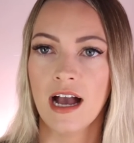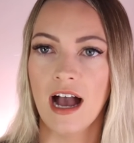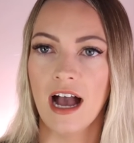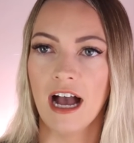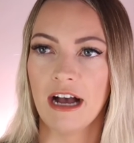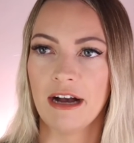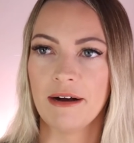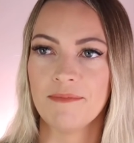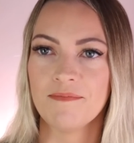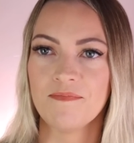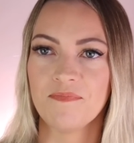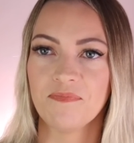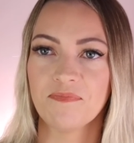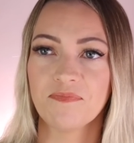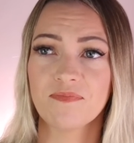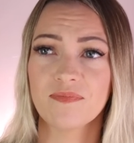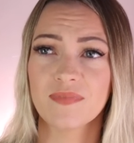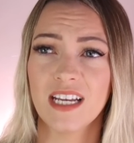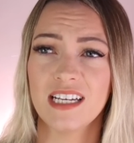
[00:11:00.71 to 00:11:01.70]
And
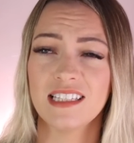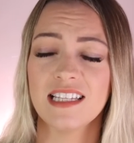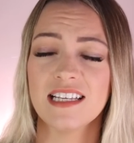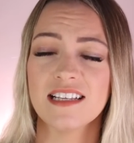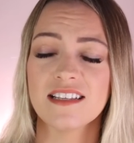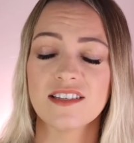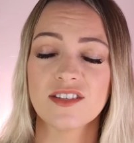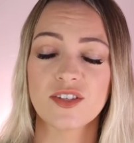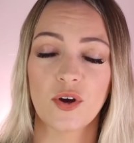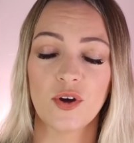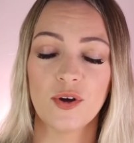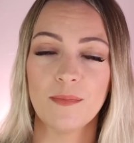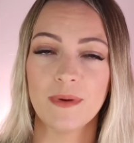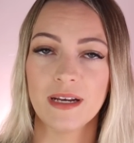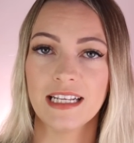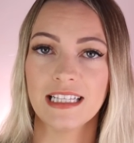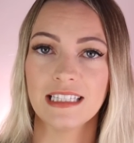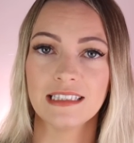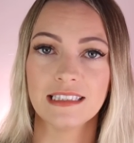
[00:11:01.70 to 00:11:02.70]
there's so many